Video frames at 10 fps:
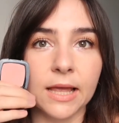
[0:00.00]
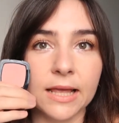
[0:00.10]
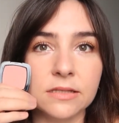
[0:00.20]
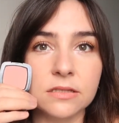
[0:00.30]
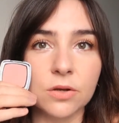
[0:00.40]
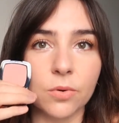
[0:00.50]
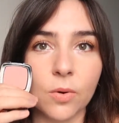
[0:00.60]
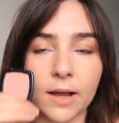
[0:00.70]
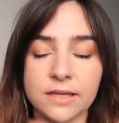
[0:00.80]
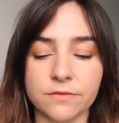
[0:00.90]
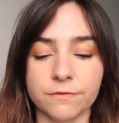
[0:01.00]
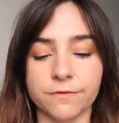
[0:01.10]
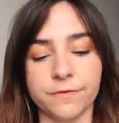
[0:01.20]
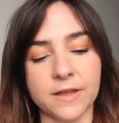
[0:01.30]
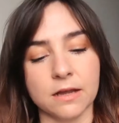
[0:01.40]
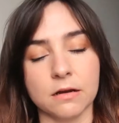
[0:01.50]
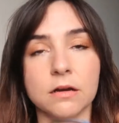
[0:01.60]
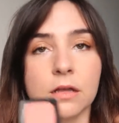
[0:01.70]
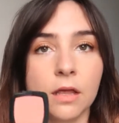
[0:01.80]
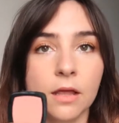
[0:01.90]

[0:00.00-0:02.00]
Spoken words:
It's quite fair,